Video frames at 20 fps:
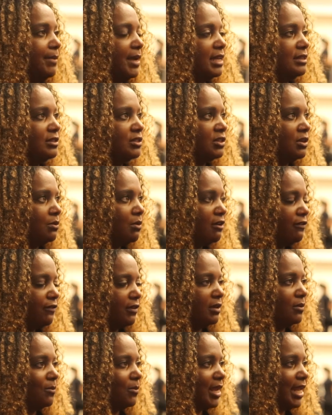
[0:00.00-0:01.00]
Because too
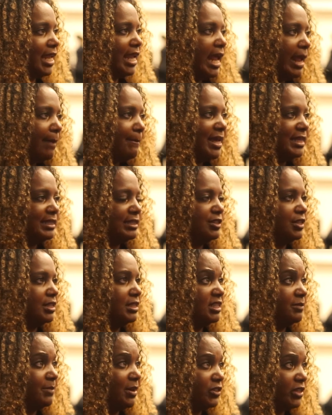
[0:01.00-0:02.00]
often we hear
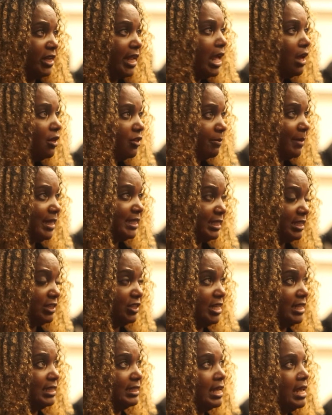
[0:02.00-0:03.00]
messages, especially health
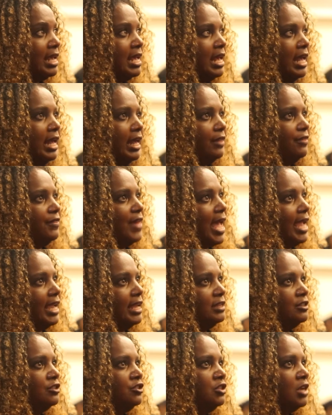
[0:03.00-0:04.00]
messages, that
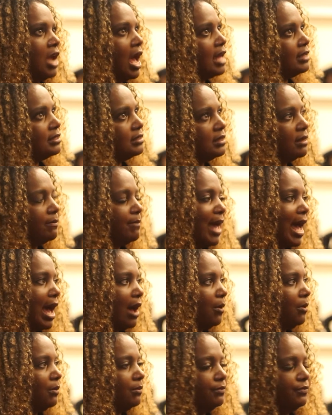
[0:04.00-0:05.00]
is just
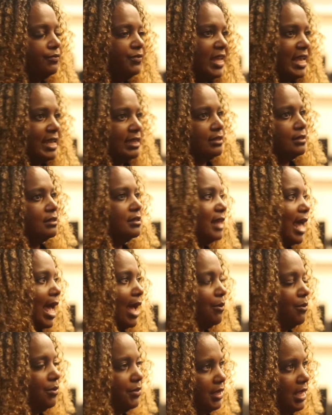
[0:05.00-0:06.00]
about this,
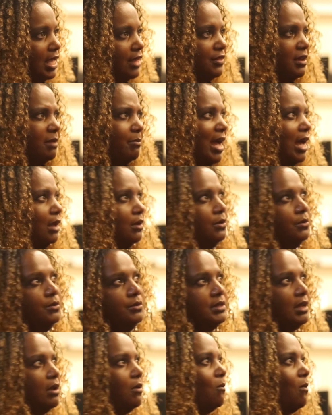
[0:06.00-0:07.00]
that or the other, about
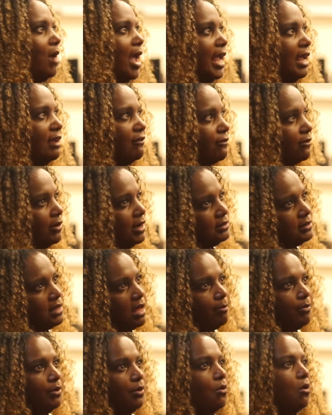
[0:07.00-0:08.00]
losing weight, for
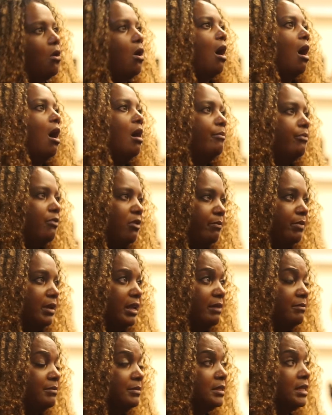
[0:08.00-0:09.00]
example, or heart
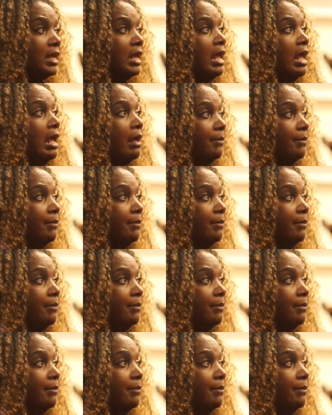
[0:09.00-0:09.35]
problems.